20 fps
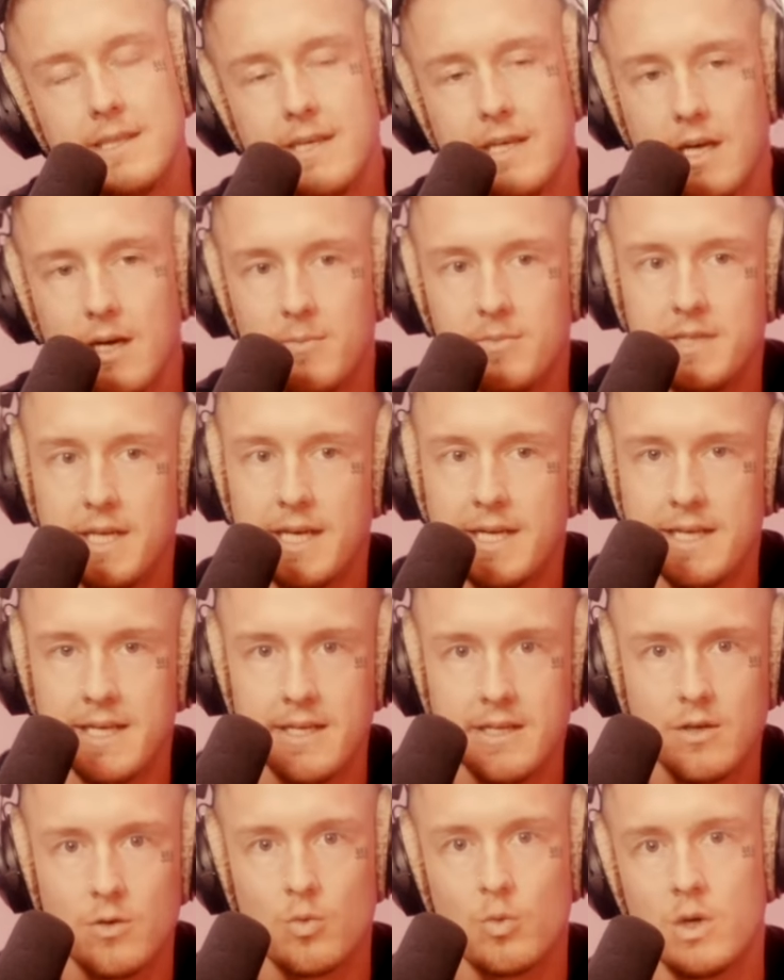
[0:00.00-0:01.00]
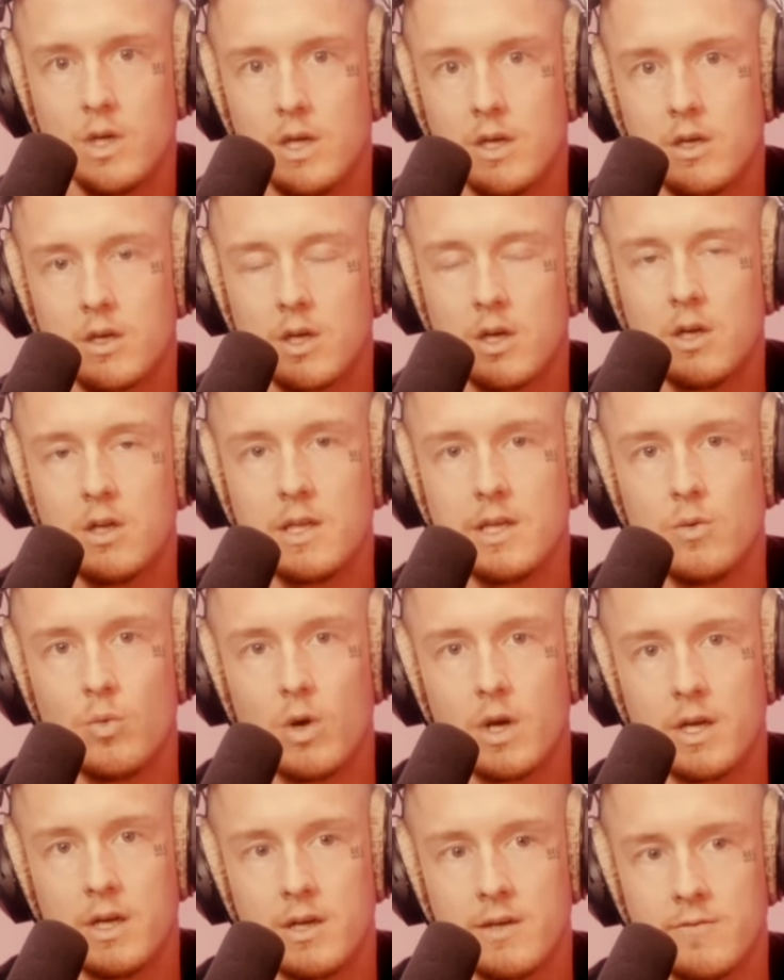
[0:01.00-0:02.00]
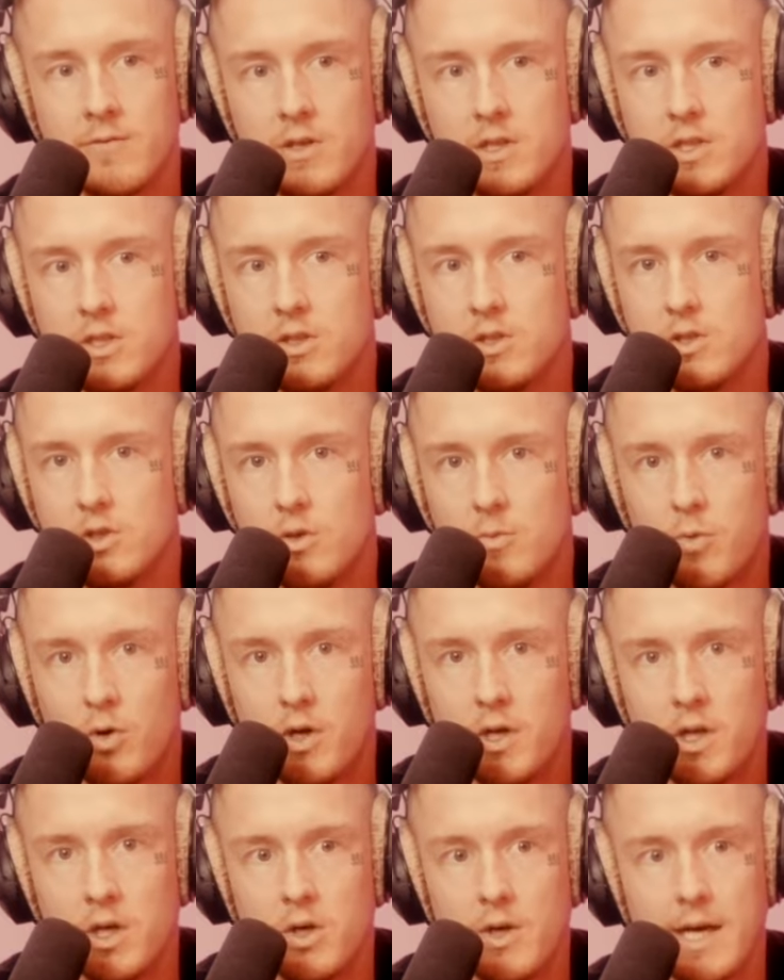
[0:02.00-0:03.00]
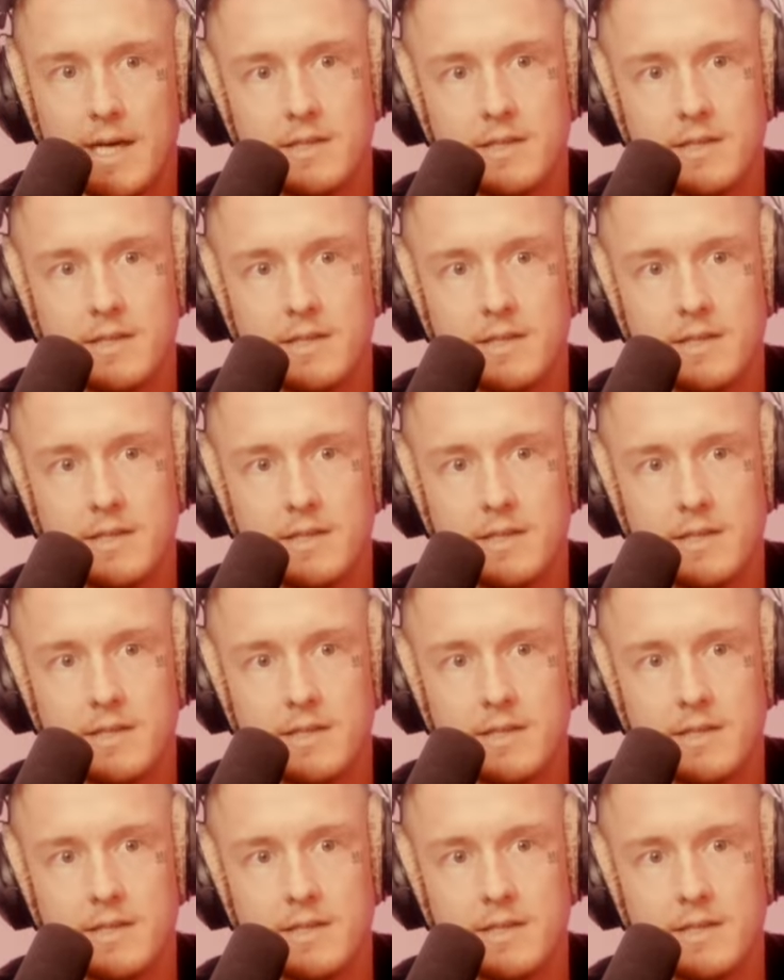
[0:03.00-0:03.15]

updating it. We're currently working on version 2.0. As